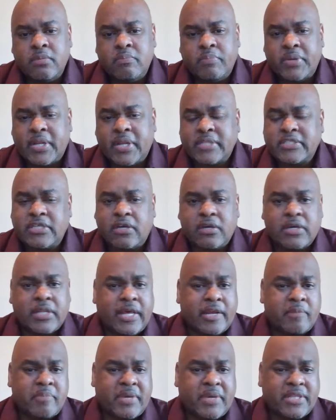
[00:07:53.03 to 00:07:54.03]
But I talk a
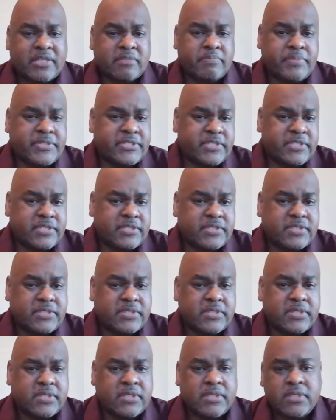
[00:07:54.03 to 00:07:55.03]
lot about the business.
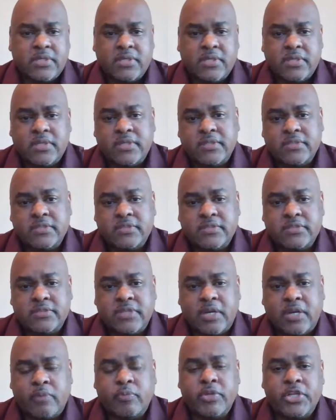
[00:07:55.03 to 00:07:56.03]

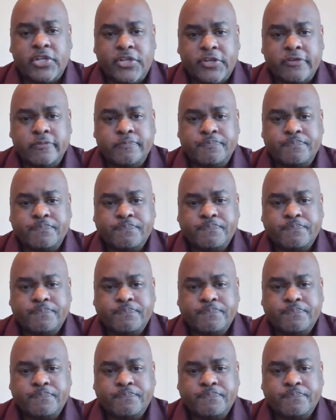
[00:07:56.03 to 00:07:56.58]
I really do.